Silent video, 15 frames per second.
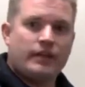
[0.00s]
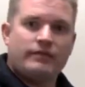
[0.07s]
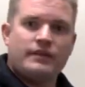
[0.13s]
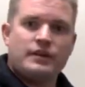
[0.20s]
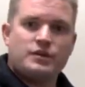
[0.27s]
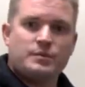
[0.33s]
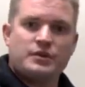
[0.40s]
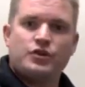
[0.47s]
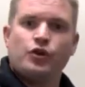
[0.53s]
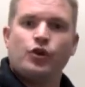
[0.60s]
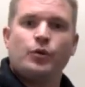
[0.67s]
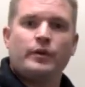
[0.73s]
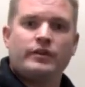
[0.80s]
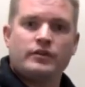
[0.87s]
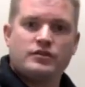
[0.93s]
finished
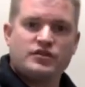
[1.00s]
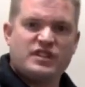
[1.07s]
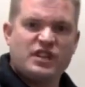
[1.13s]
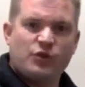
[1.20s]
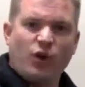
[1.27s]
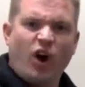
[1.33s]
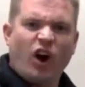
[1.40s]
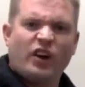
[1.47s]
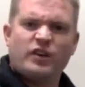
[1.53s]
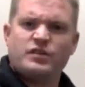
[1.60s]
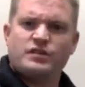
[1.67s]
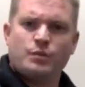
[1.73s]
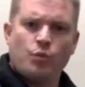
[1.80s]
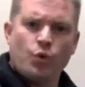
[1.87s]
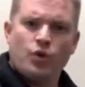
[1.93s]
material, whether it's sheetrock or
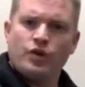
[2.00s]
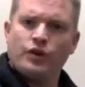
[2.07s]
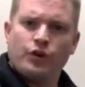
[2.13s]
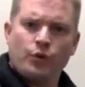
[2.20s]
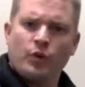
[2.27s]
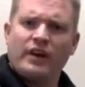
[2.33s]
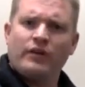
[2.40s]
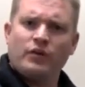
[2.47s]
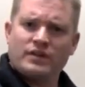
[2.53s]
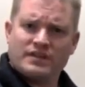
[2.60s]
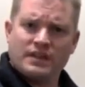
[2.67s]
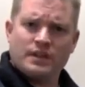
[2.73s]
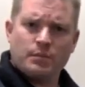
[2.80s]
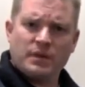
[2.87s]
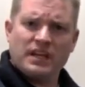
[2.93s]
some wood or whatever it's
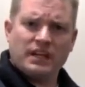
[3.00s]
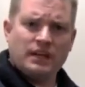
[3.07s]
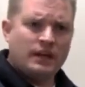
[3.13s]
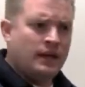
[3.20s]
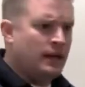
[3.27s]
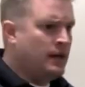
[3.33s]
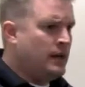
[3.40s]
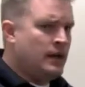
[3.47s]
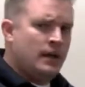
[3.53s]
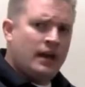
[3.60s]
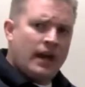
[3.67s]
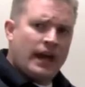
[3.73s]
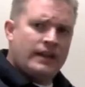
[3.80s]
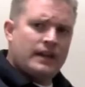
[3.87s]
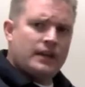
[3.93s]
going to be.
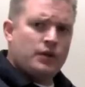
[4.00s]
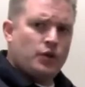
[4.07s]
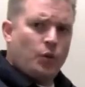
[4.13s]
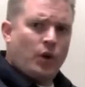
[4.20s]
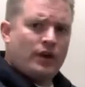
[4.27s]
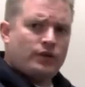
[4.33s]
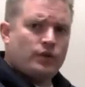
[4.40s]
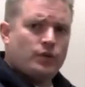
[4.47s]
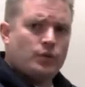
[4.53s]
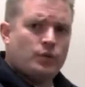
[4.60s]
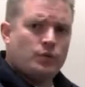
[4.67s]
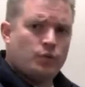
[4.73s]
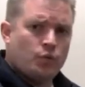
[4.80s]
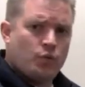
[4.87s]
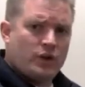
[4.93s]
And then you want to,
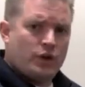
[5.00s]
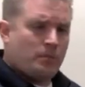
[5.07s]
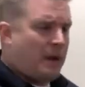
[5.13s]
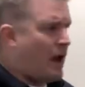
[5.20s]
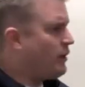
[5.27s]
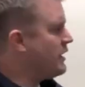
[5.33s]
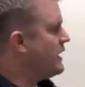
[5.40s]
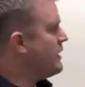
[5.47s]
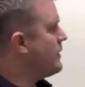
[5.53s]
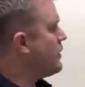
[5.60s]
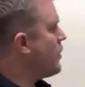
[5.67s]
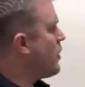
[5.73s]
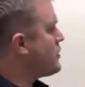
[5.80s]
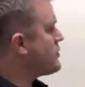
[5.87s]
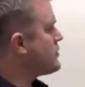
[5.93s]
when you're mounting it,
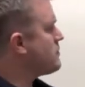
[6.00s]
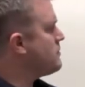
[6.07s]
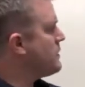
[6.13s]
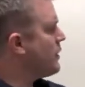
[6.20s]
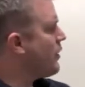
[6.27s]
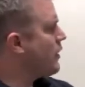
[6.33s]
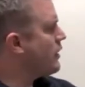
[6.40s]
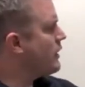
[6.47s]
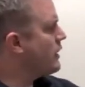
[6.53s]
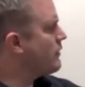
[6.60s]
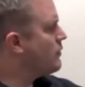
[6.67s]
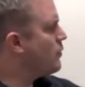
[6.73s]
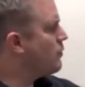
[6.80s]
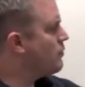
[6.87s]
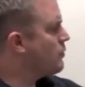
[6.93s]
there
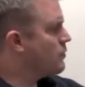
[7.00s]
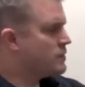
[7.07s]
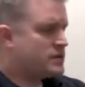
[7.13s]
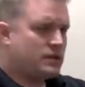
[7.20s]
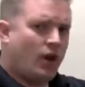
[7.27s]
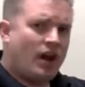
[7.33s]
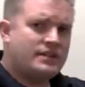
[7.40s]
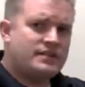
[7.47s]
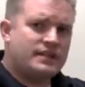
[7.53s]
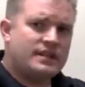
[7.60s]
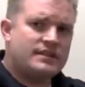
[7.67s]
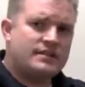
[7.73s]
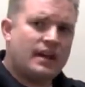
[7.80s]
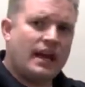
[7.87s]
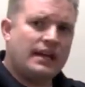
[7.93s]
are slots in the
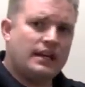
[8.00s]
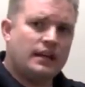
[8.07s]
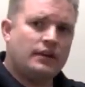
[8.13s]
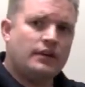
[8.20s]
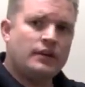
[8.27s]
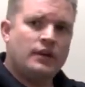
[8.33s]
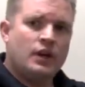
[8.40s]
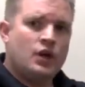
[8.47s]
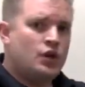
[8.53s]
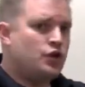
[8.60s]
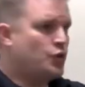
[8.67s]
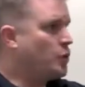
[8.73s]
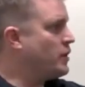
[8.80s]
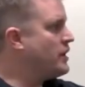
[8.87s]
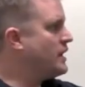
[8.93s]
side here
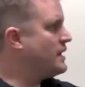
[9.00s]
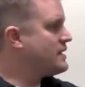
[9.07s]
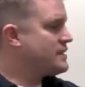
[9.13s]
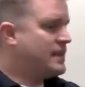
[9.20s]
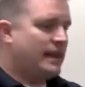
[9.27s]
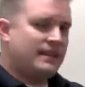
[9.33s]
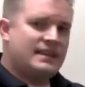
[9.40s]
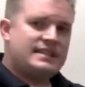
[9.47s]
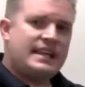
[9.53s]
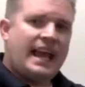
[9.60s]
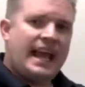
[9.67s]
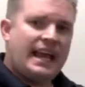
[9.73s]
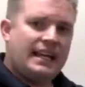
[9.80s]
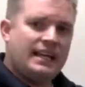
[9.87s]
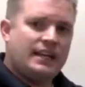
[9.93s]
to where you can set this
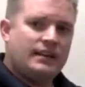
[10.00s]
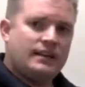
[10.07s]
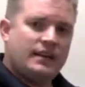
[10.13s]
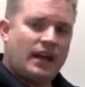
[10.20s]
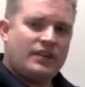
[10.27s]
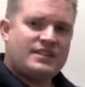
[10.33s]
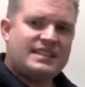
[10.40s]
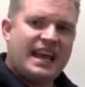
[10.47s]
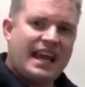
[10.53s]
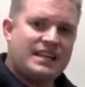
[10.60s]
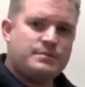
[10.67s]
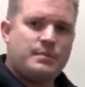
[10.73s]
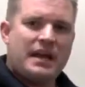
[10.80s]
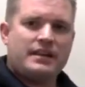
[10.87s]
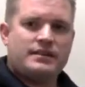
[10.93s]
can in. Now this
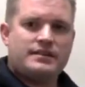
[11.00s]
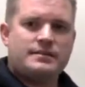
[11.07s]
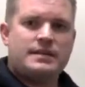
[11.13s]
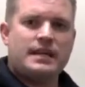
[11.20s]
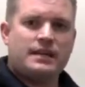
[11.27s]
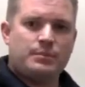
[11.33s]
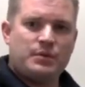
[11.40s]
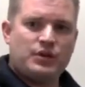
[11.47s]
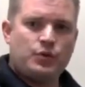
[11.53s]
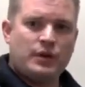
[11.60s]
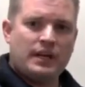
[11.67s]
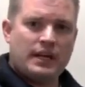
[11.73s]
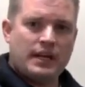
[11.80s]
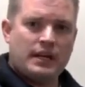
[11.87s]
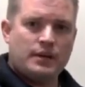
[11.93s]
can's meant to sit
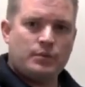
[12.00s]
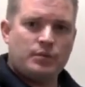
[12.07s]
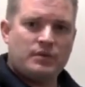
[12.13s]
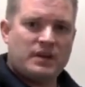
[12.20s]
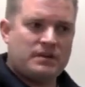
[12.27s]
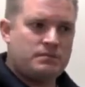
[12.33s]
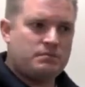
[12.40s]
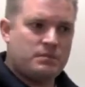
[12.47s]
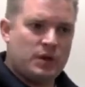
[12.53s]
between a